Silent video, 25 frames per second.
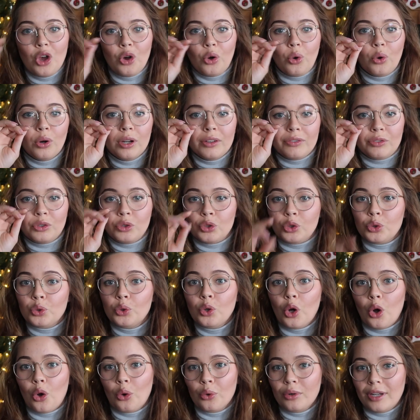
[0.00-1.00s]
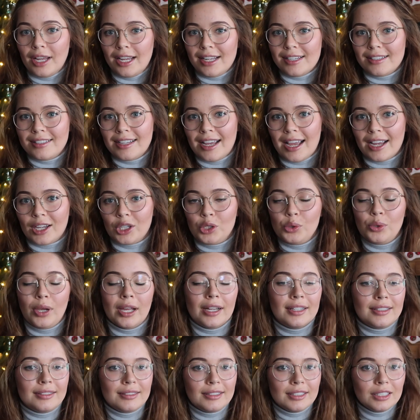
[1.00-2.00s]
or if you do own a deck, you
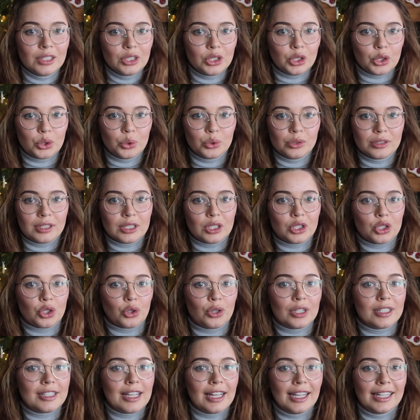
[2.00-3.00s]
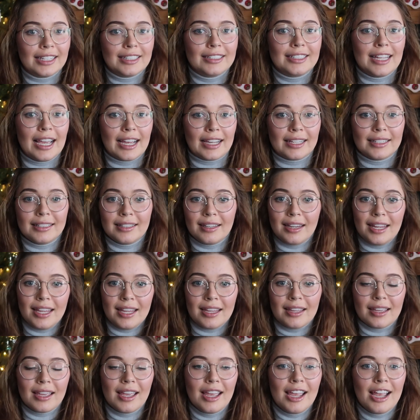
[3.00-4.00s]
can still use the storytelling
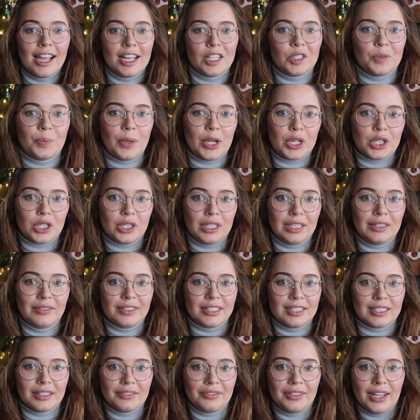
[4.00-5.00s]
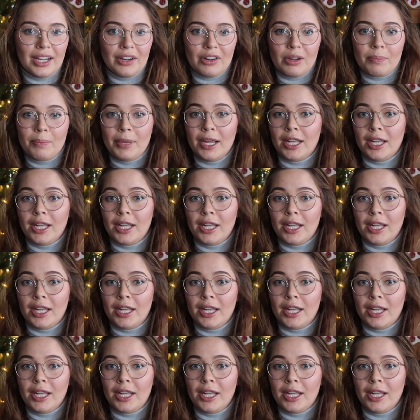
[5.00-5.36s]
technique, especially if it's a very